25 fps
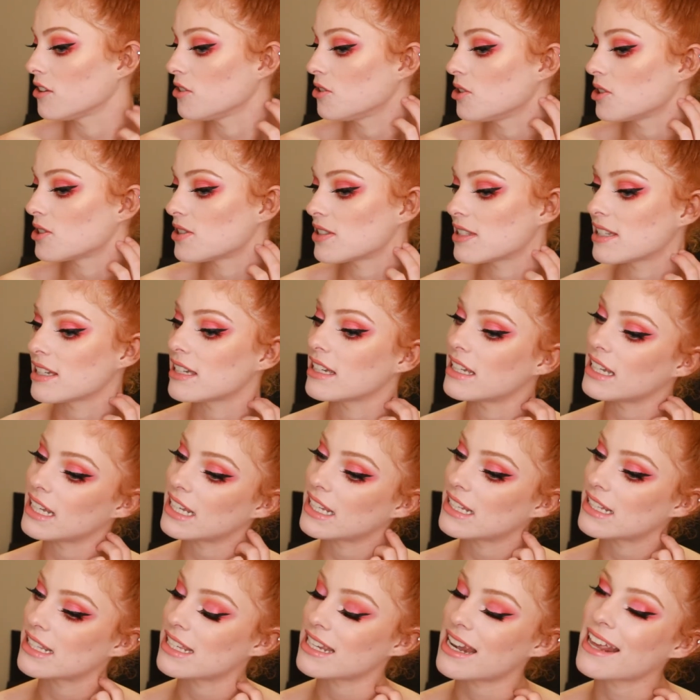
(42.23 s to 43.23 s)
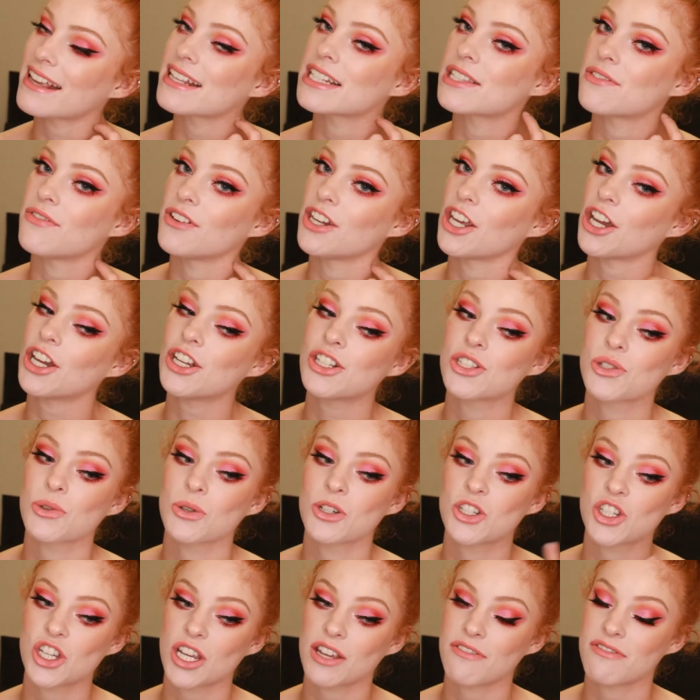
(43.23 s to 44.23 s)
used it in today's video to
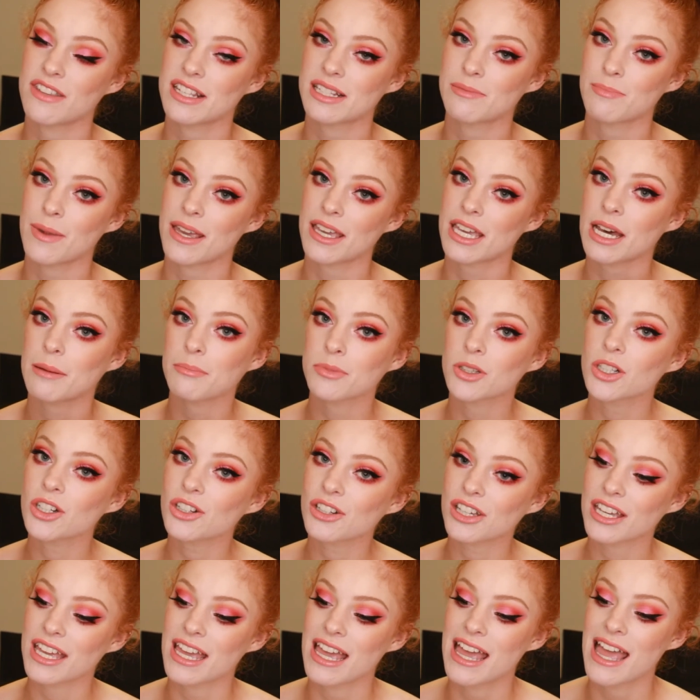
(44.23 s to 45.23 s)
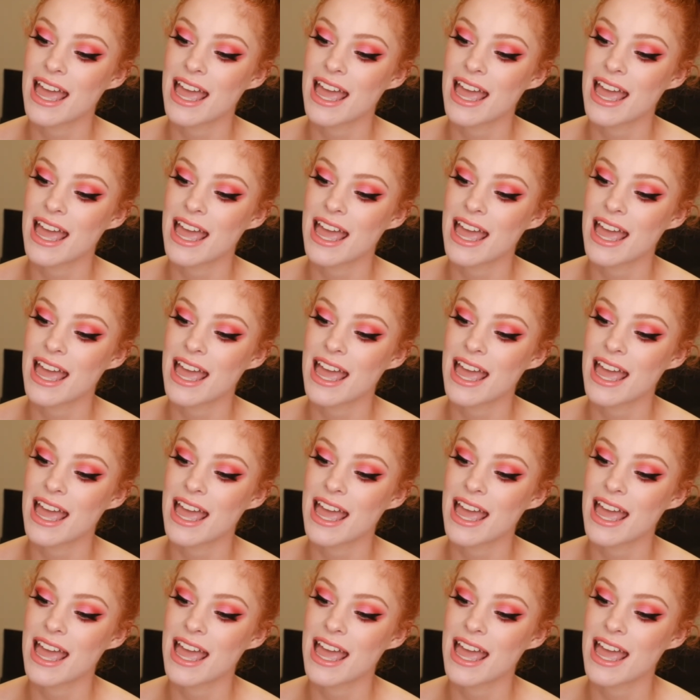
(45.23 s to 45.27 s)
achieve this makeup look.